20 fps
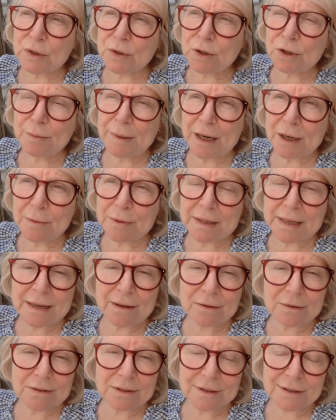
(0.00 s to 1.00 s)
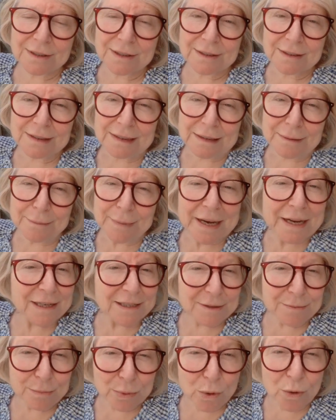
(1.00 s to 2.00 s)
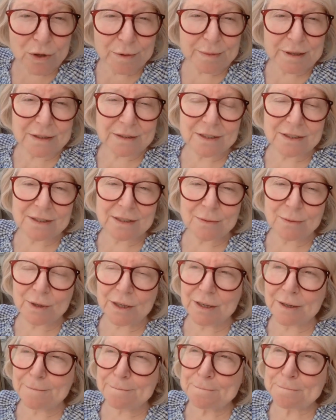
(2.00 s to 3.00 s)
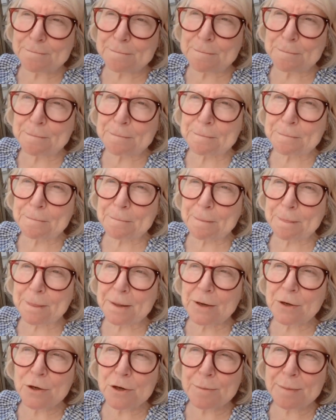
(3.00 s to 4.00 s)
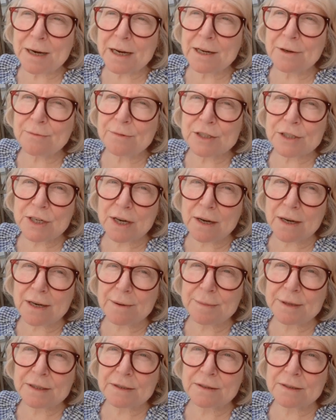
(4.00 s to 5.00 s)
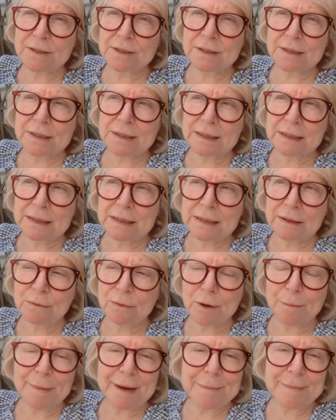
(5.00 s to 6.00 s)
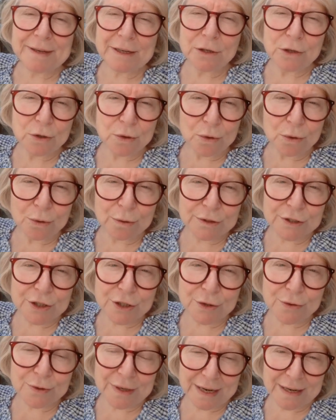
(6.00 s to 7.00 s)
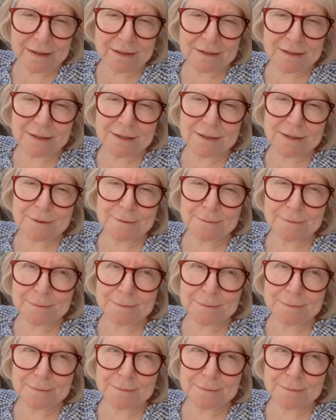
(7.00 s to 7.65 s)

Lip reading: who am I without paid employment, as it were, who am I in retirement, what am I being called to next?